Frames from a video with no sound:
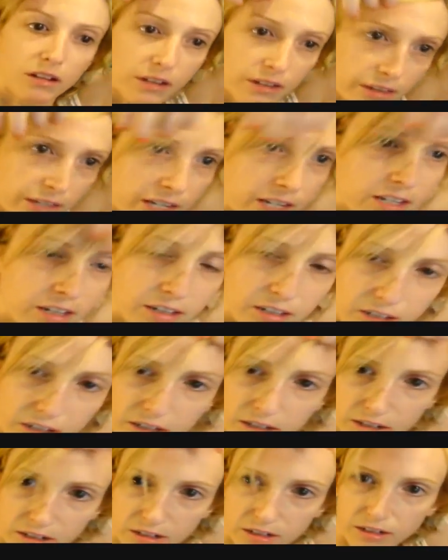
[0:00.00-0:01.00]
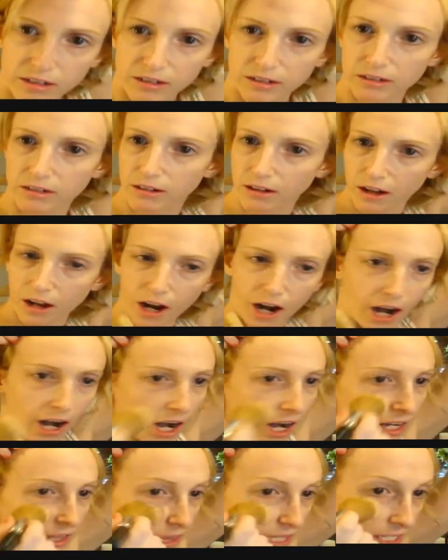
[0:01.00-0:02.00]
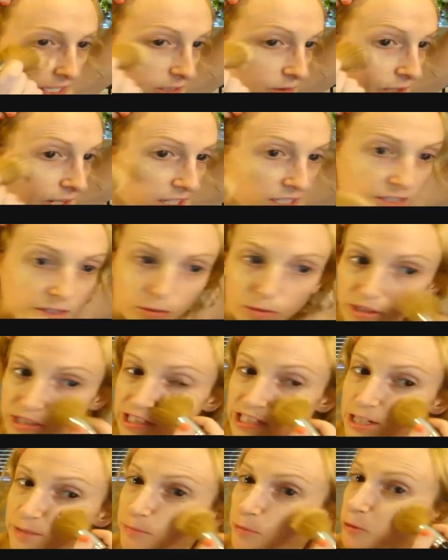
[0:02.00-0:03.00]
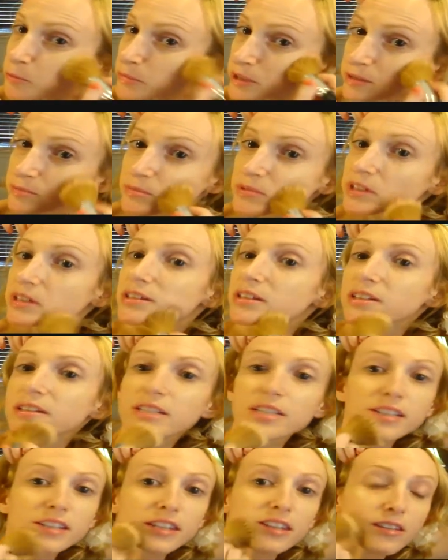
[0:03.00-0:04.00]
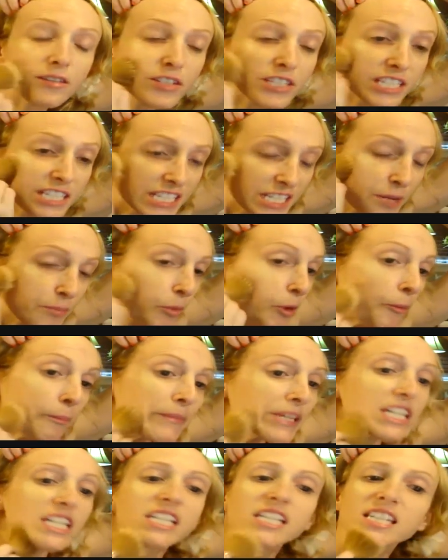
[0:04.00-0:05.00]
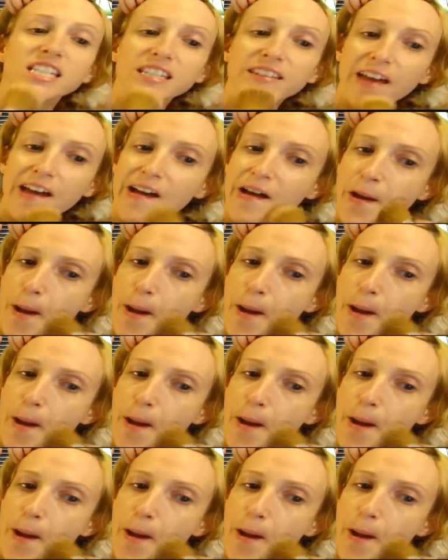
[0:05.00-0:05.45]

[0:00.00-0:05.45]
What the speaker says: and then I think you guys know what stipple means, but stipple means.